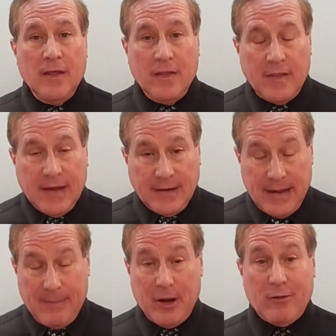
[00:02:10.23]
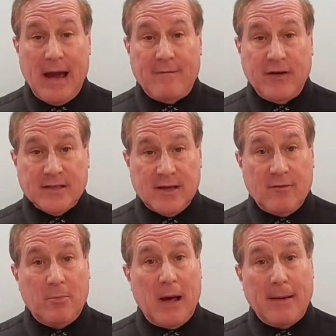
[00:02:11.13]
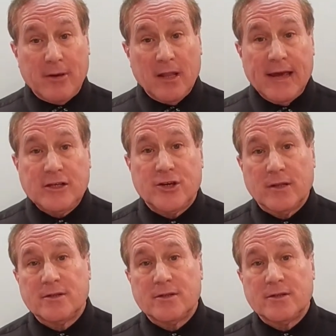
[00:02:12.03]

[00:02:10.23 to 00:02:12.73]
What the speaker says: the demographics of a population.